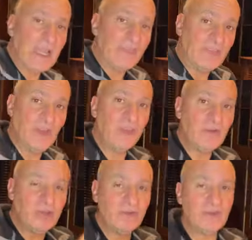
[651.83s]
At the
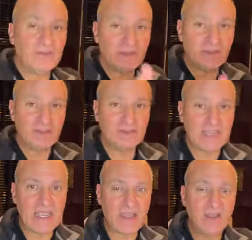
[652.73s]
other end of the
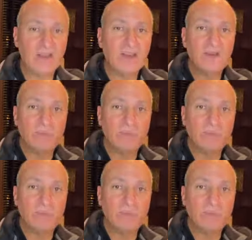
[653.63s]
scale,